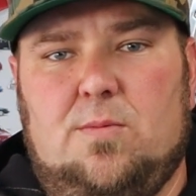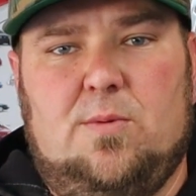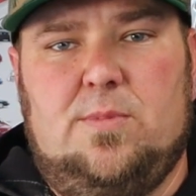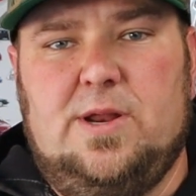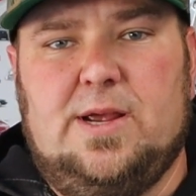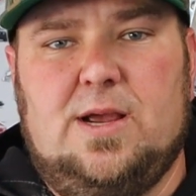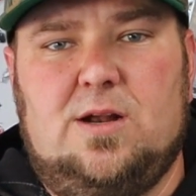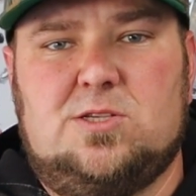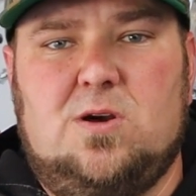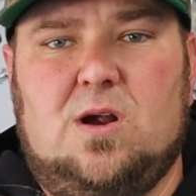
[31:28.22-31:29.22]
but Nick
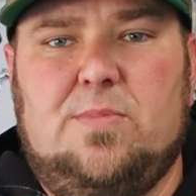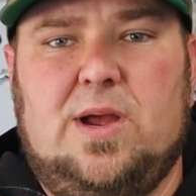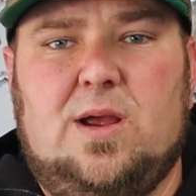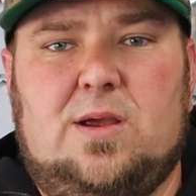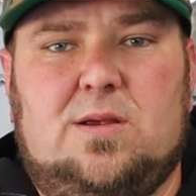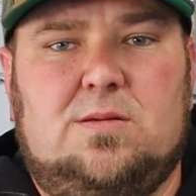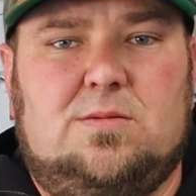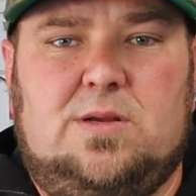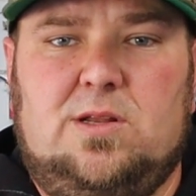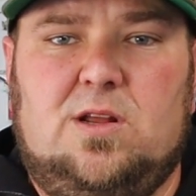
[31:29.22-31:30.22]
got his cart back.
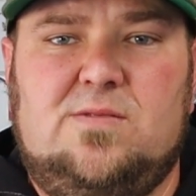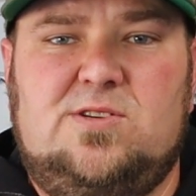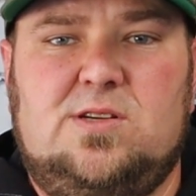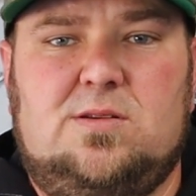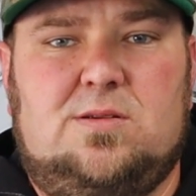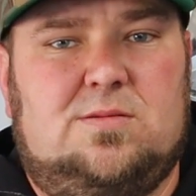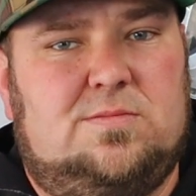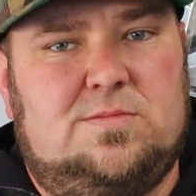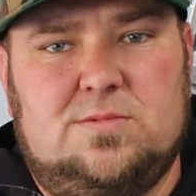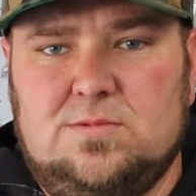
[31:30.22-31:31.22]
He loves it.
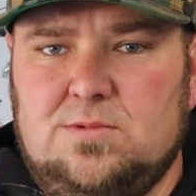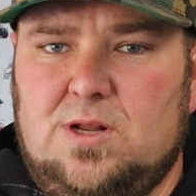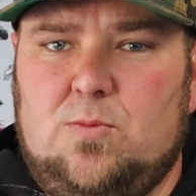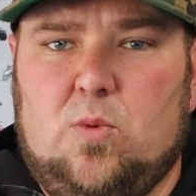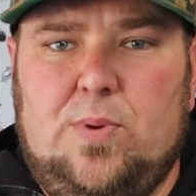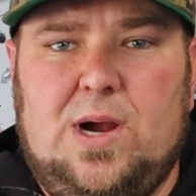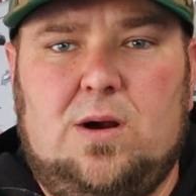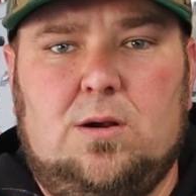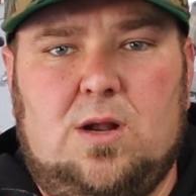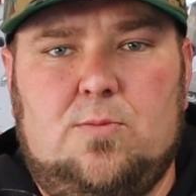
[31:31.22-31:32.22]
A lot more
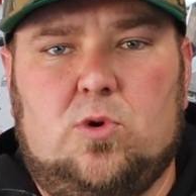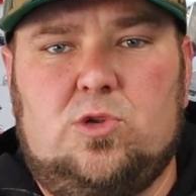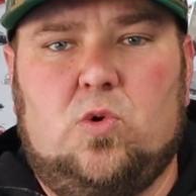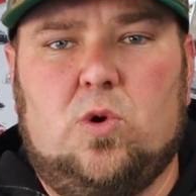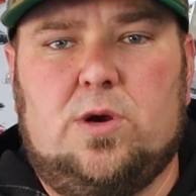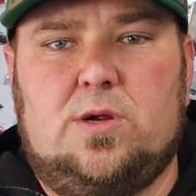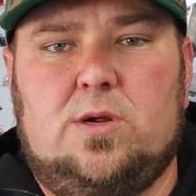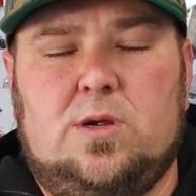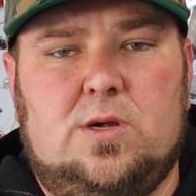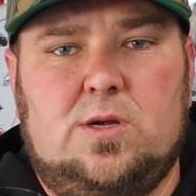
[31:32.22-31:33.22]
power, a lot more torque,
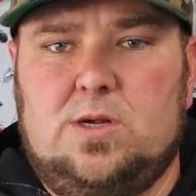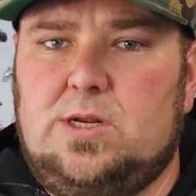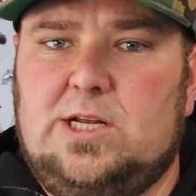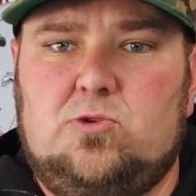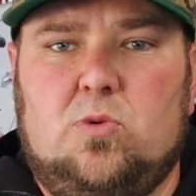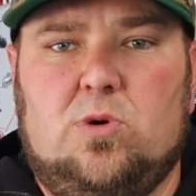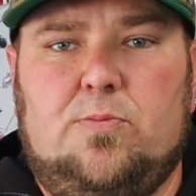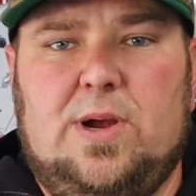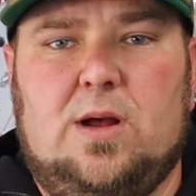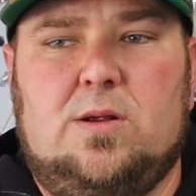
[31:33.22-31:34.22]
and that's what we're
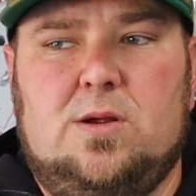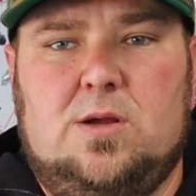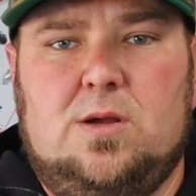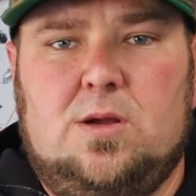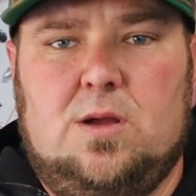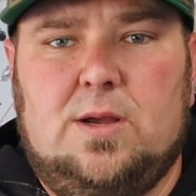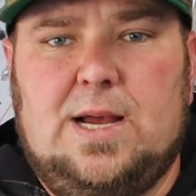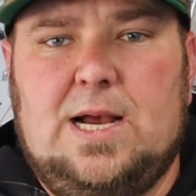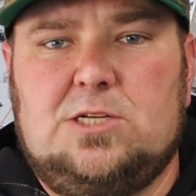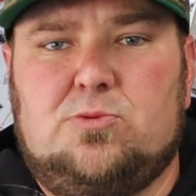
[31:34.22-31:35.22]
about.
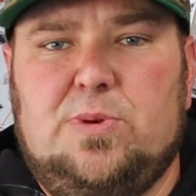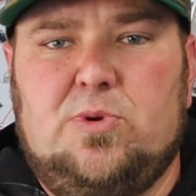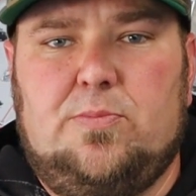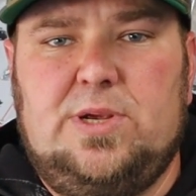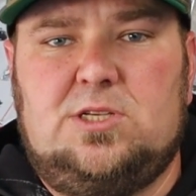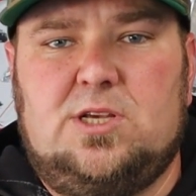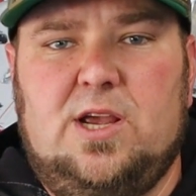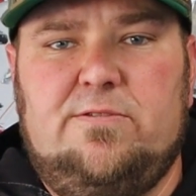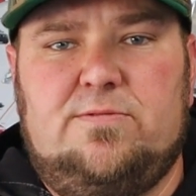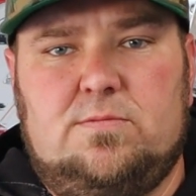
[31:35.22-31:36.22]
Guys, remember to be
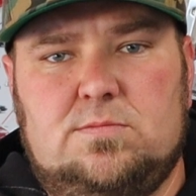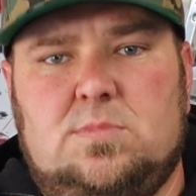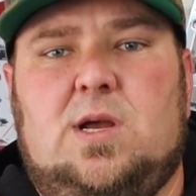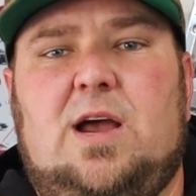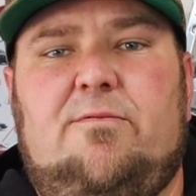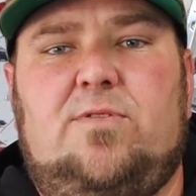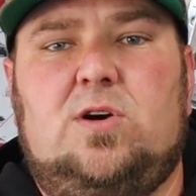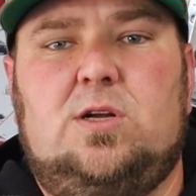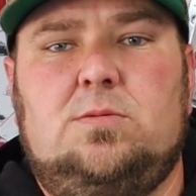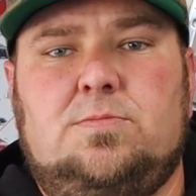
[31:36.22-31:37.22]
safe, have
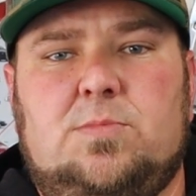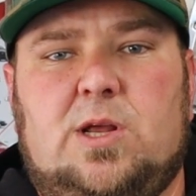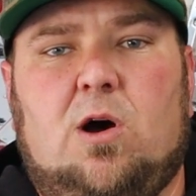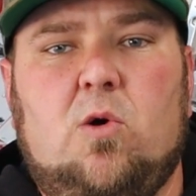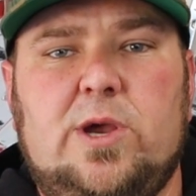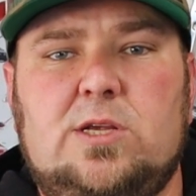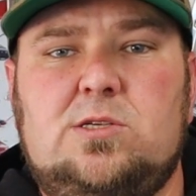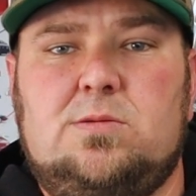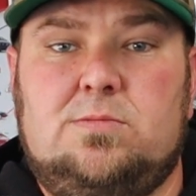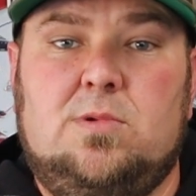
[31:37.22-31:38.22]
fun, and
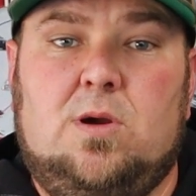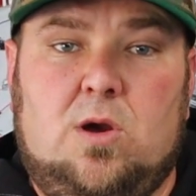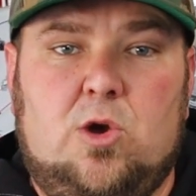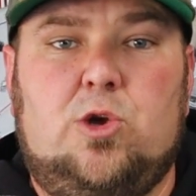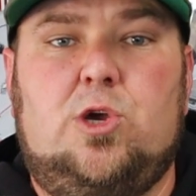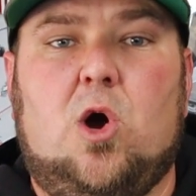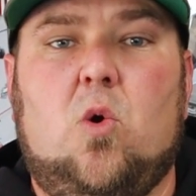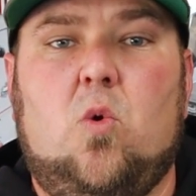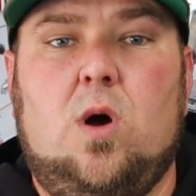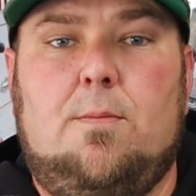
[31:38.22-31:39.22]
always
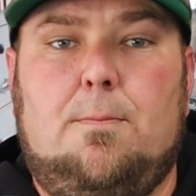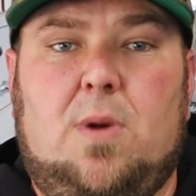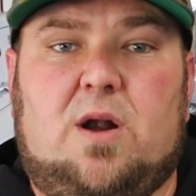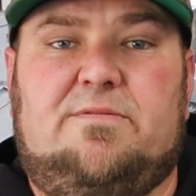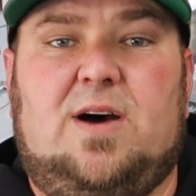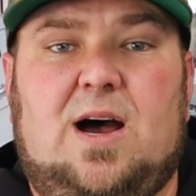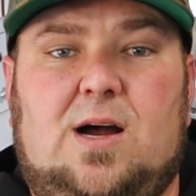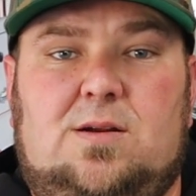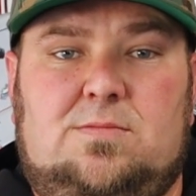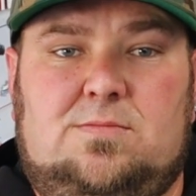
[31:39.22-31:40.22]
go modify.